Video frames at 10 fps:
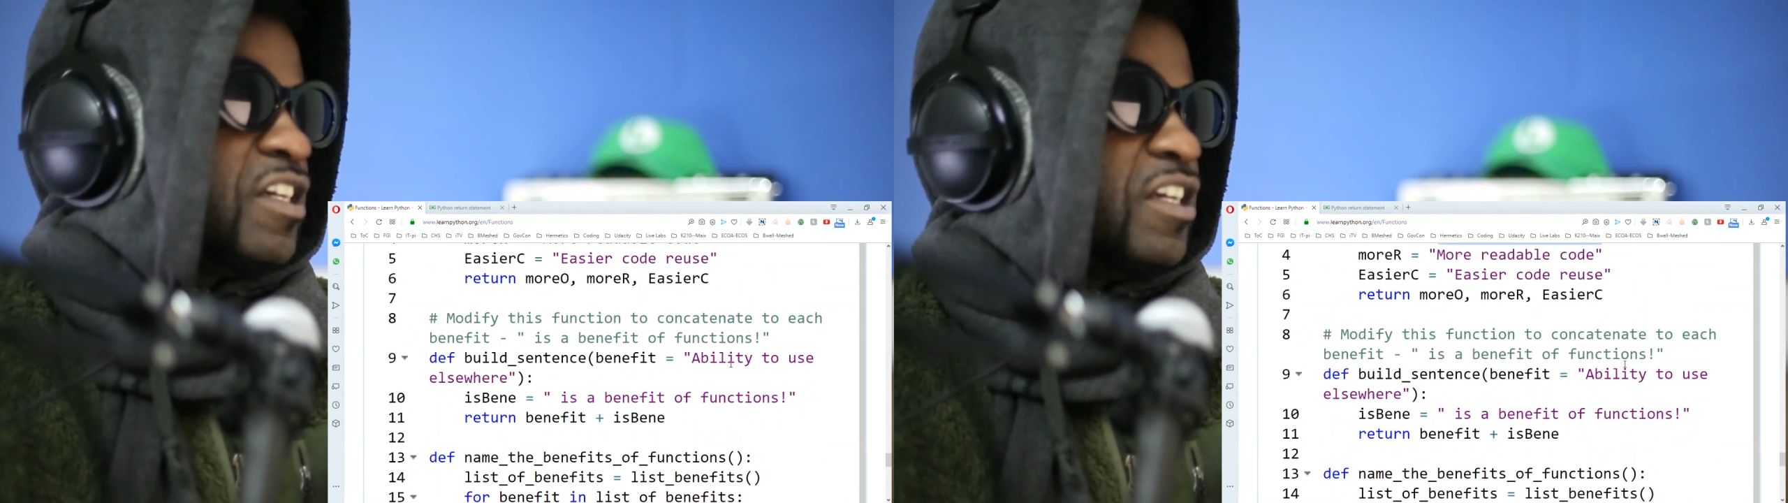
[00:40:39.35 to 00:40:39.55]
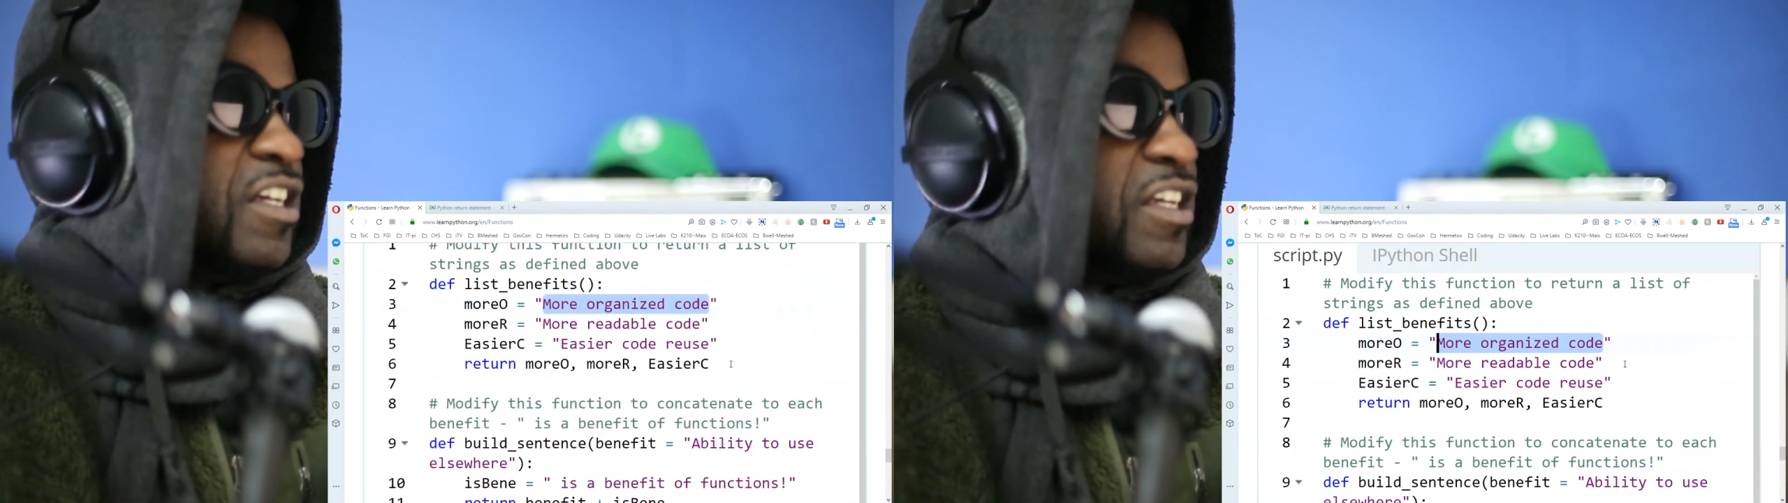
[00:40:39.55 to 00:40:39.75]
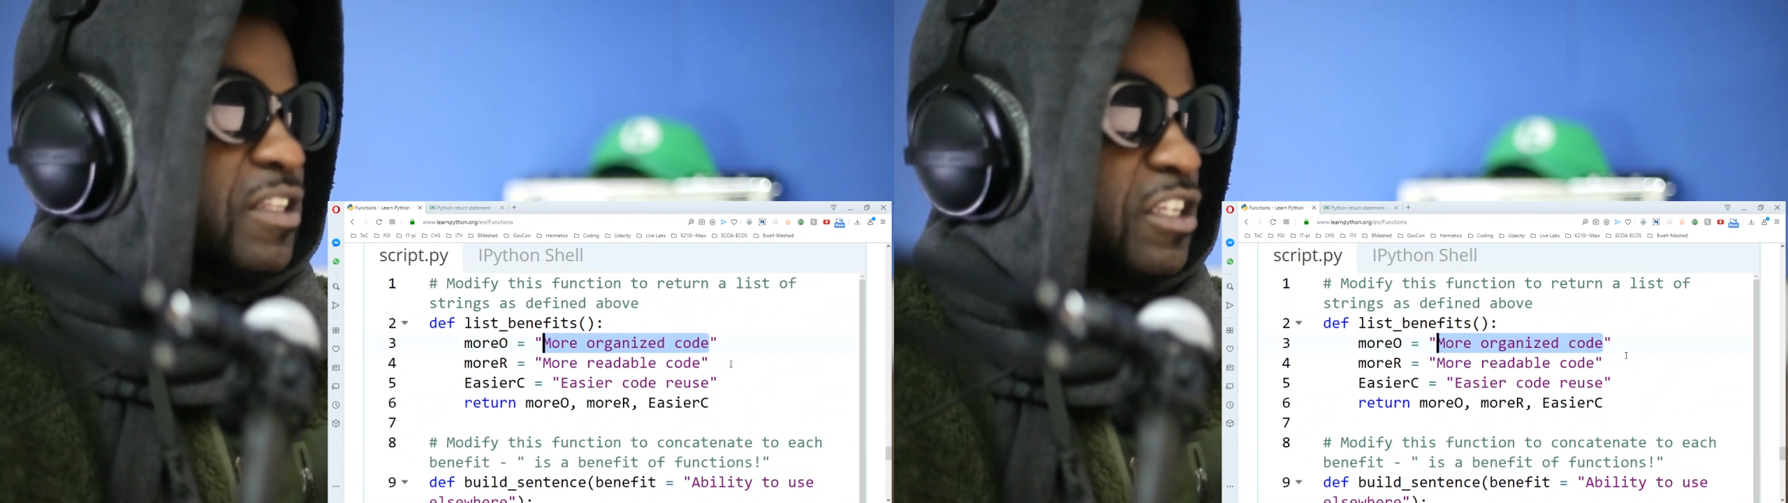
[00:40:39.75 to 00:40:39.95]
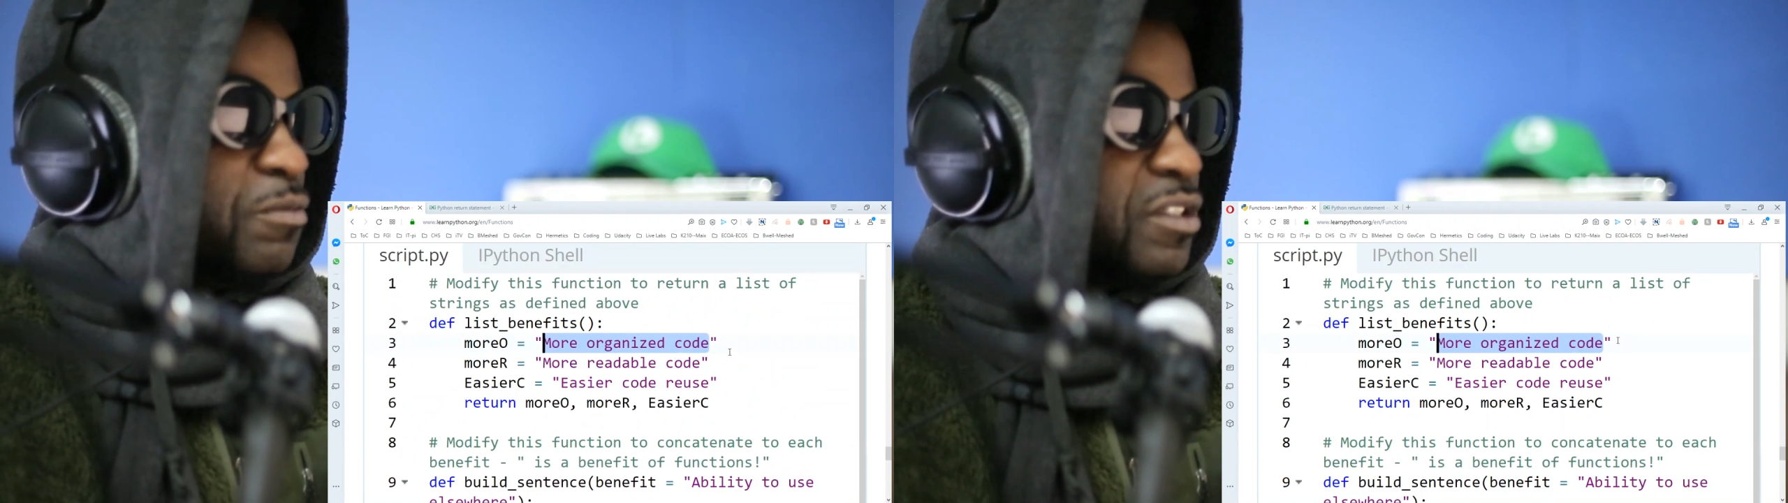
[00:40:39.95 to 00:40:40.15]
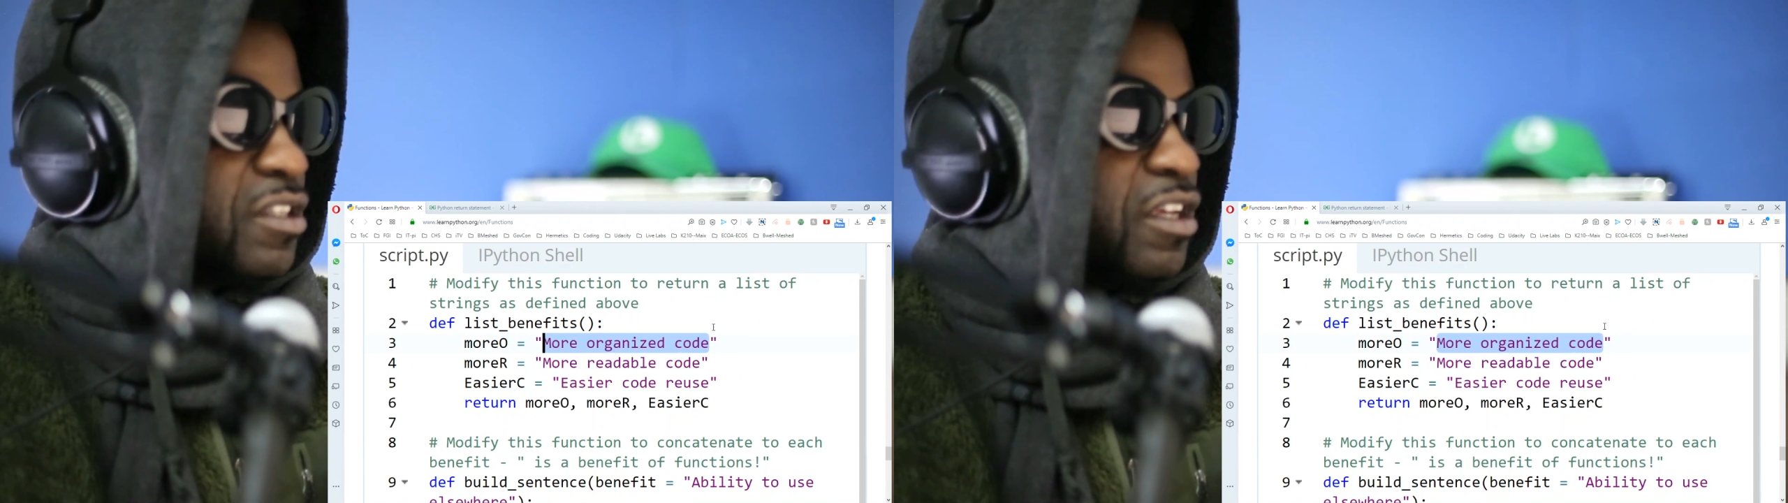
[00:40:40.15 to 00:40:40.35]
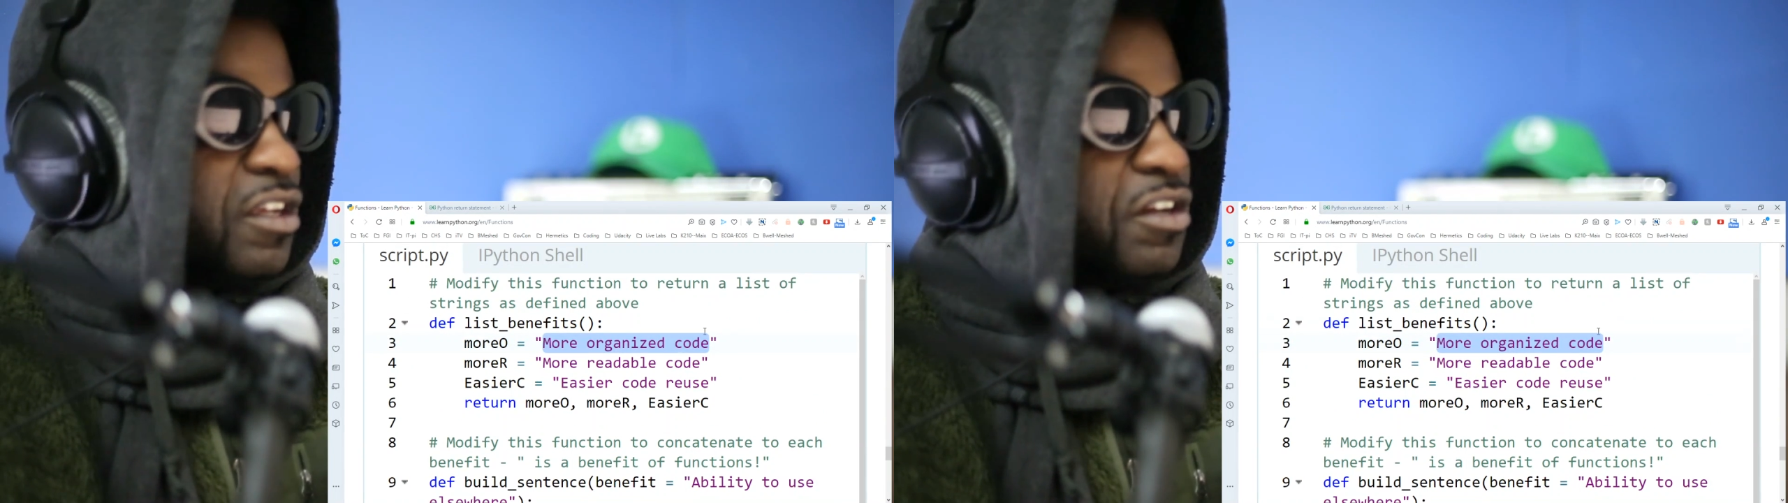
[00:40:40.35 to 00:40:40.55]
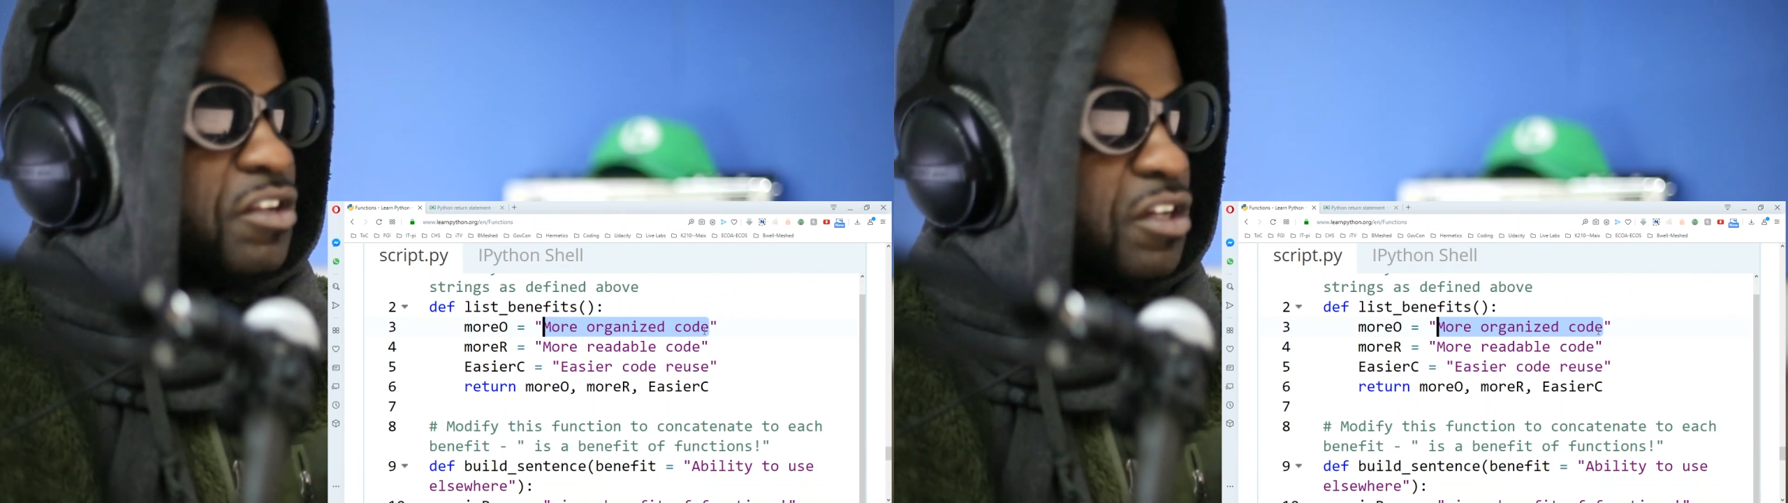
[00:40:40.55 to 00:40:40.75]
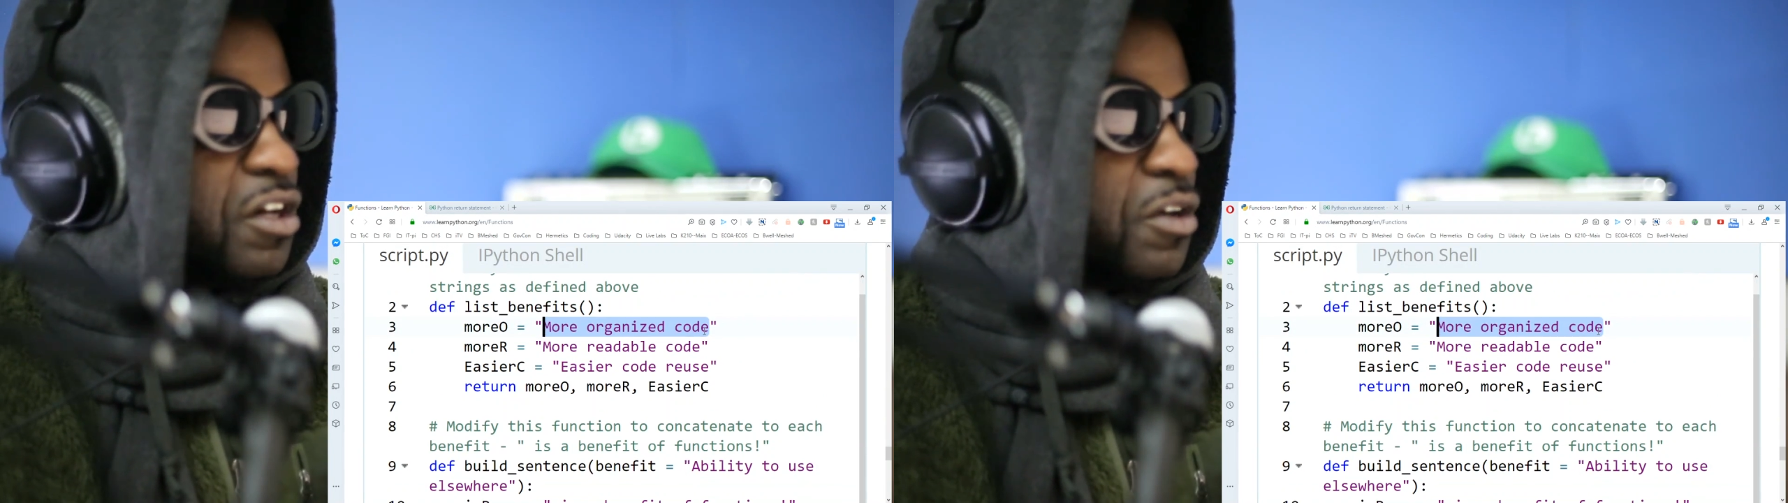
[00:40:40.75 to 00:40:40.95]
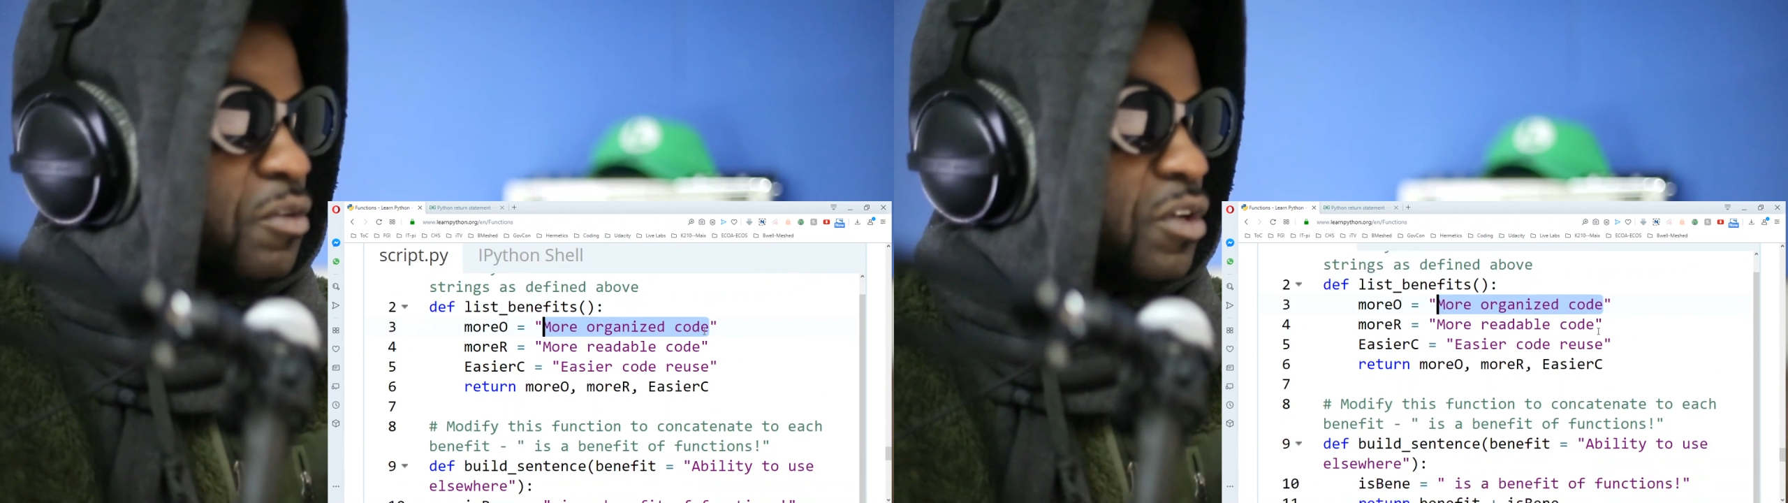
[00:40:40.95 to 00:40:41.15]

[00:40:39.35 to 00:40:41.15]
And then we say, here you go.